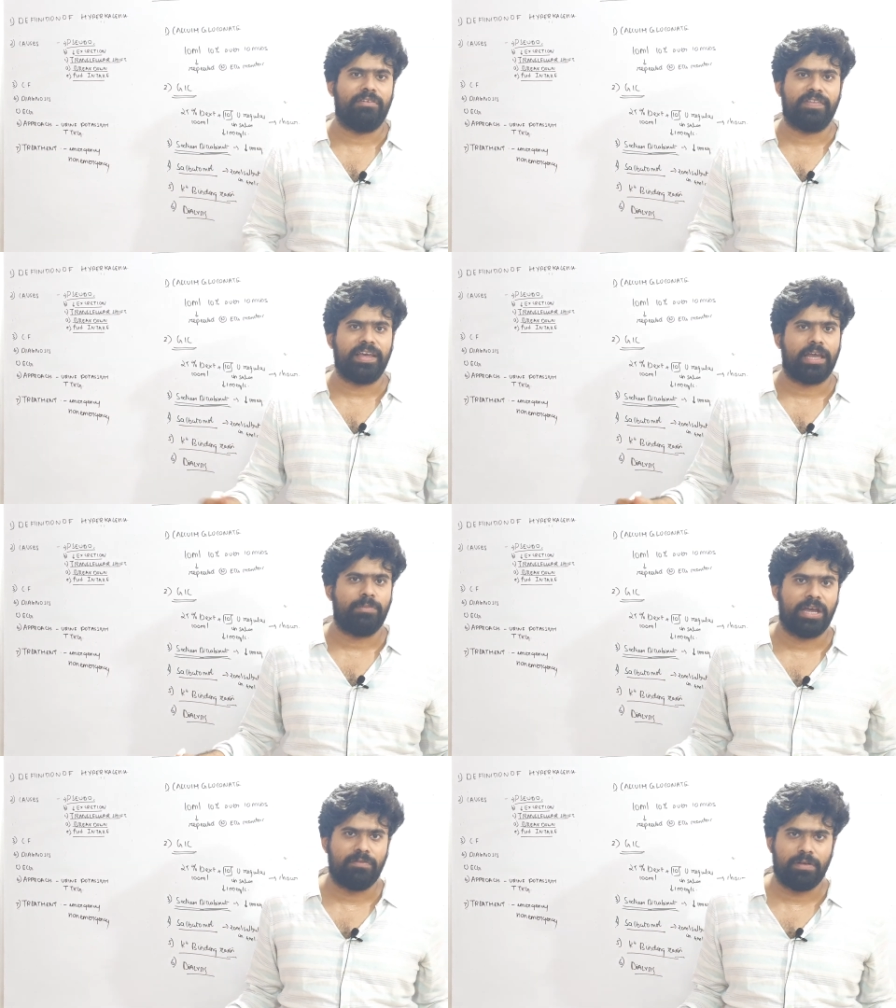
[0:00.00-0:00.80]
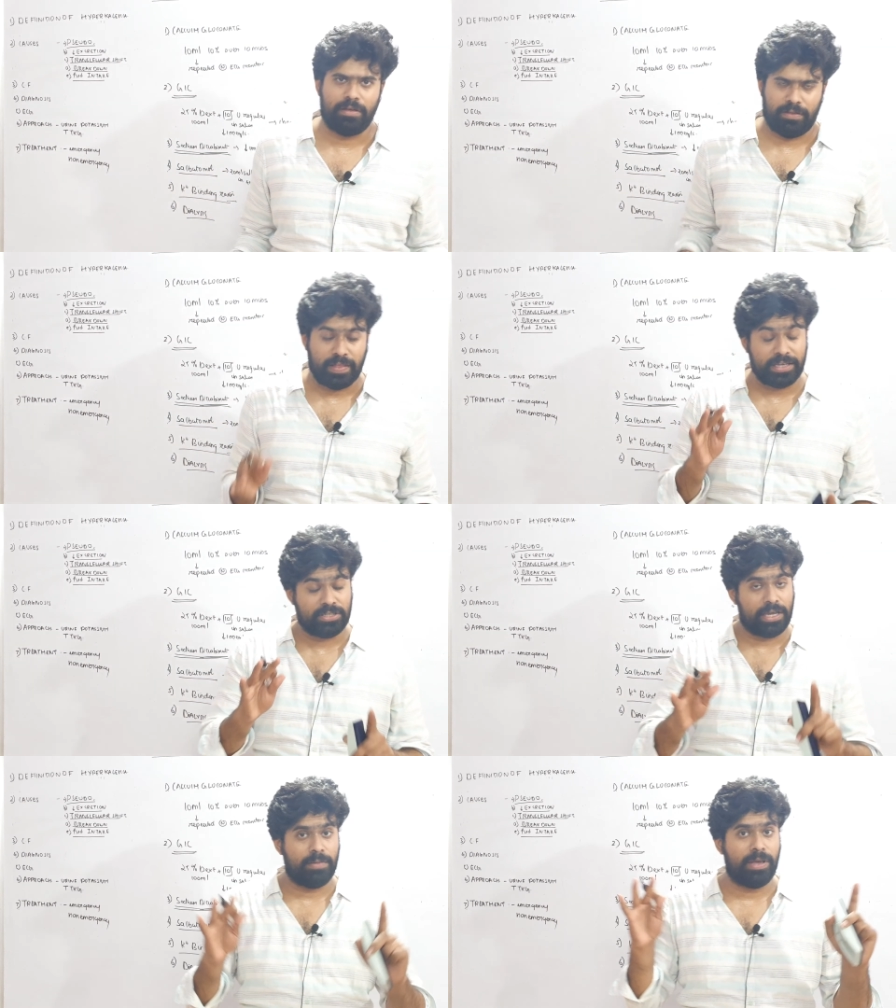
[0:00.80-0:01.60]
Everything can be they
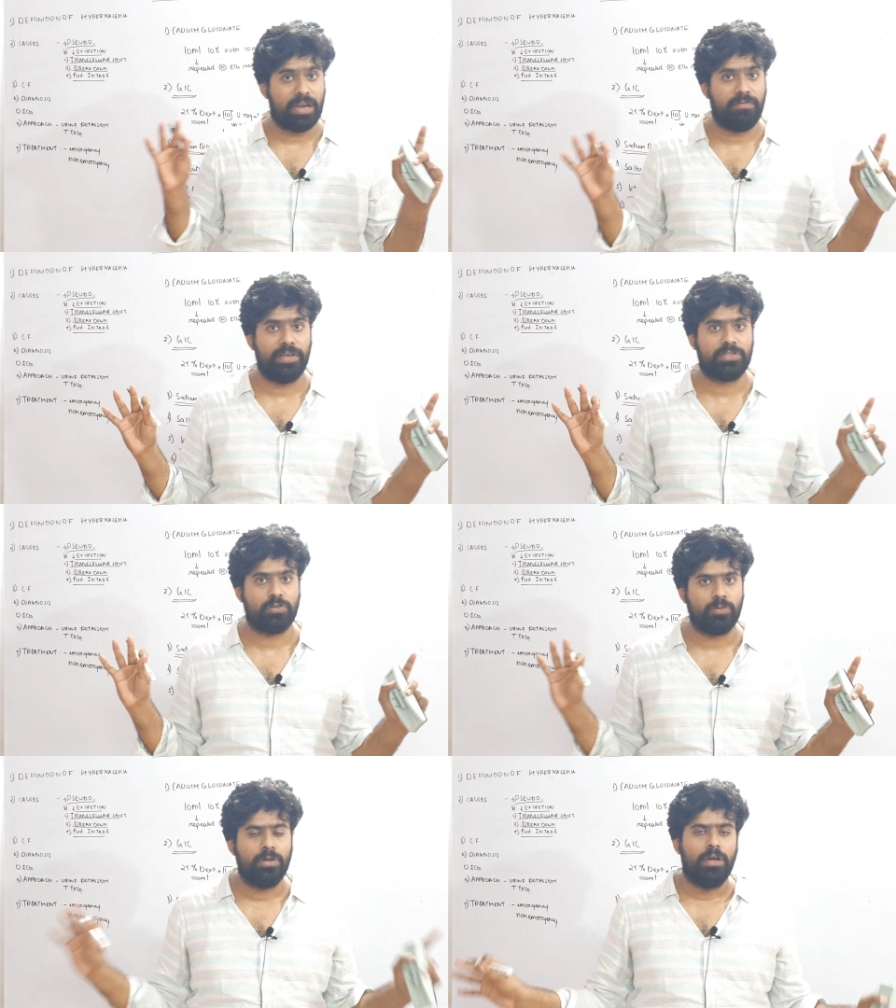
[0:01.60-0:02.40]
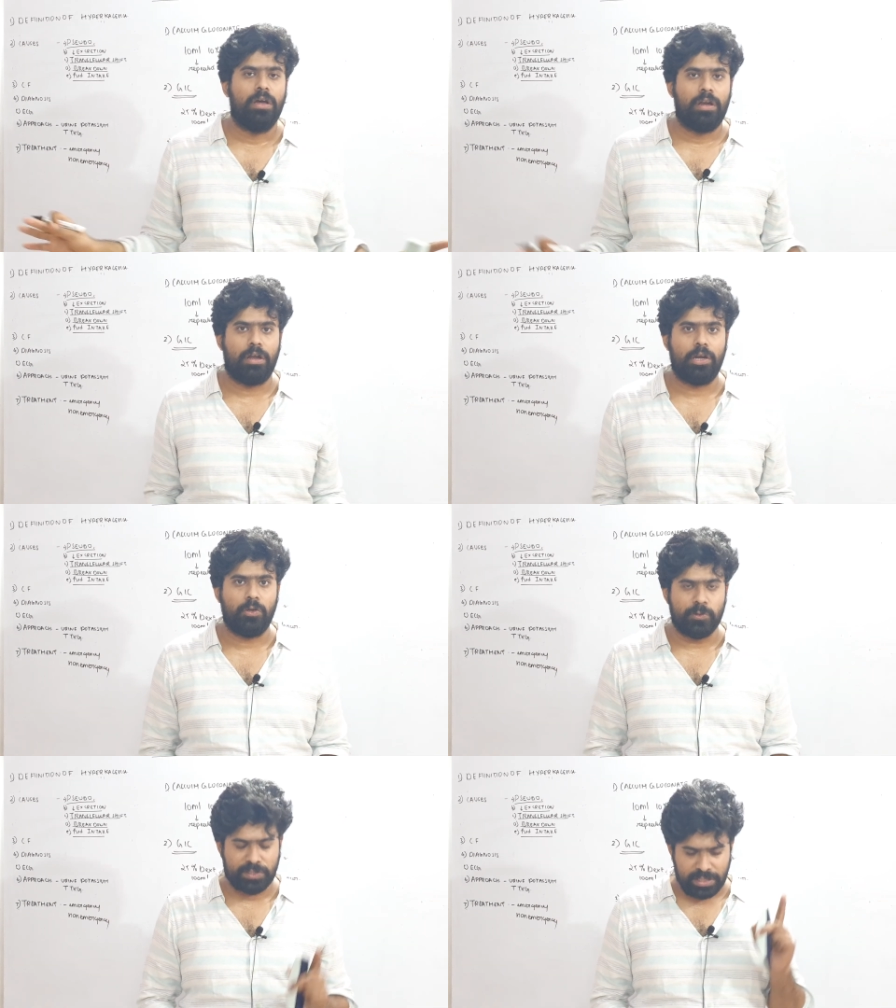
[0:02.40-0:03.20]
can be advised to not
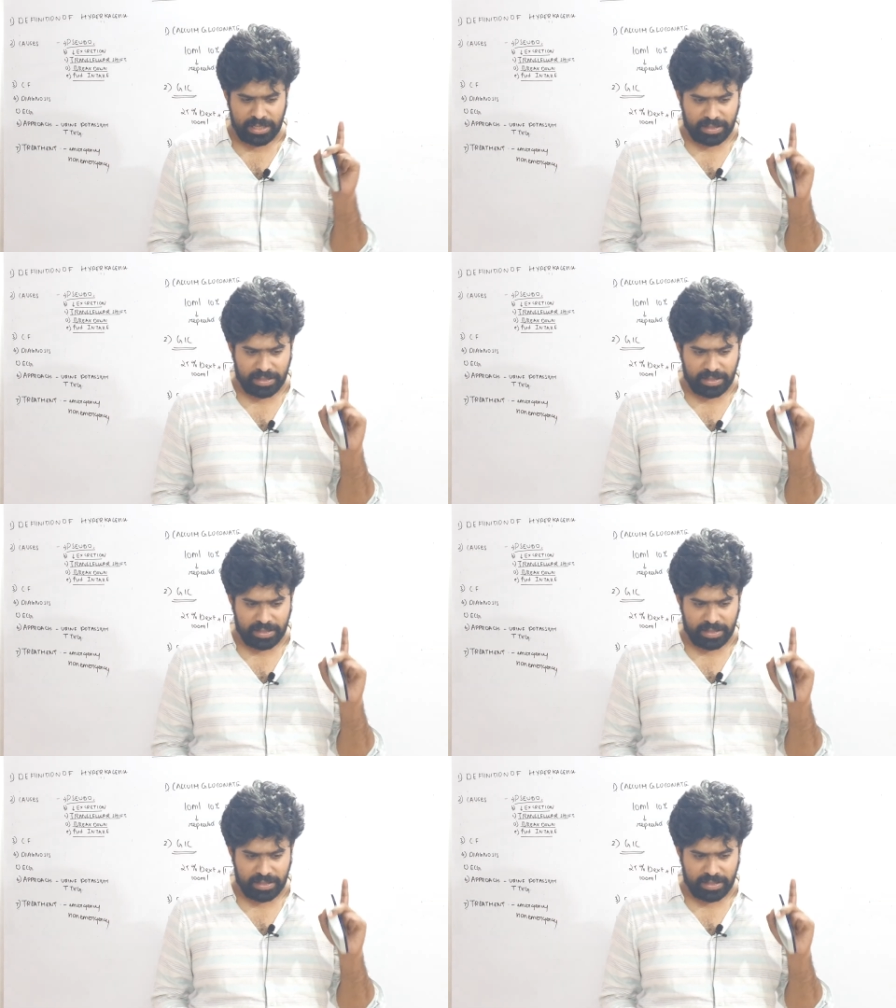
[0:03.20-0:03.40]
use.